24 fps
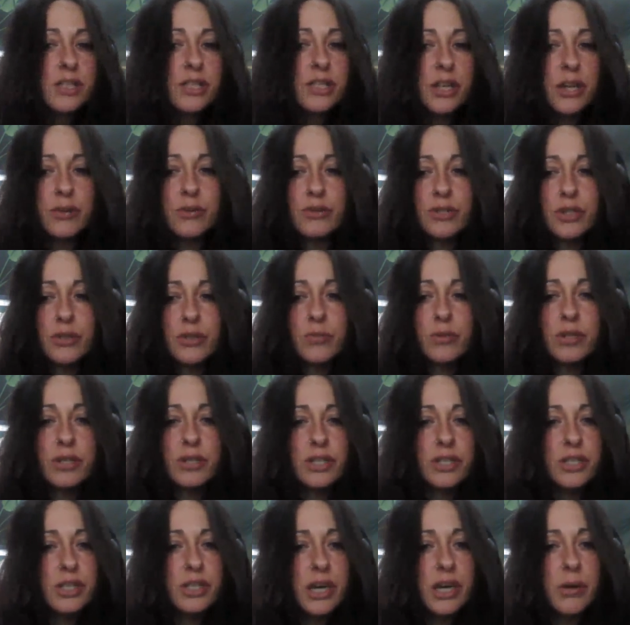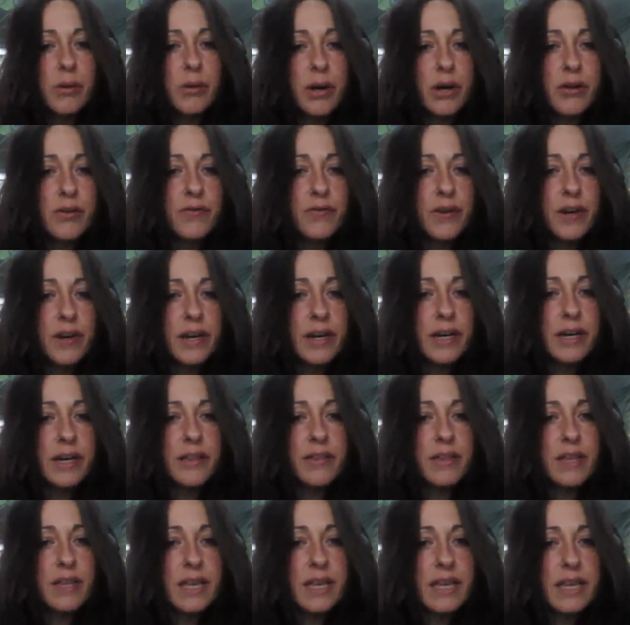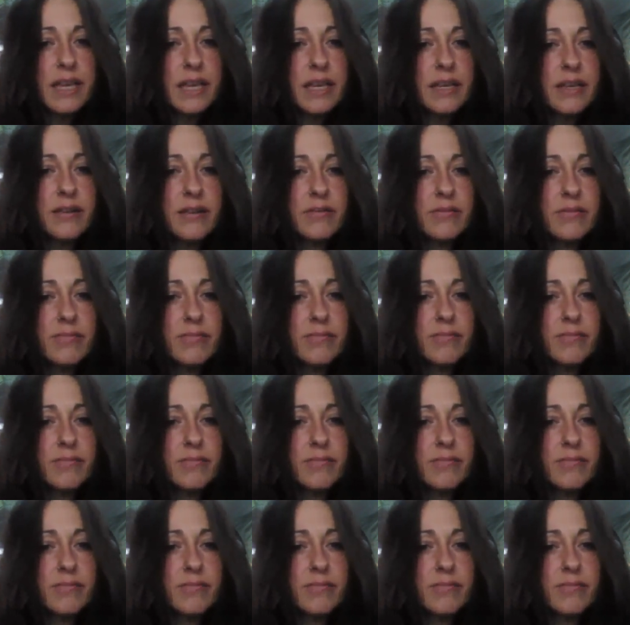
So do you want to just go over the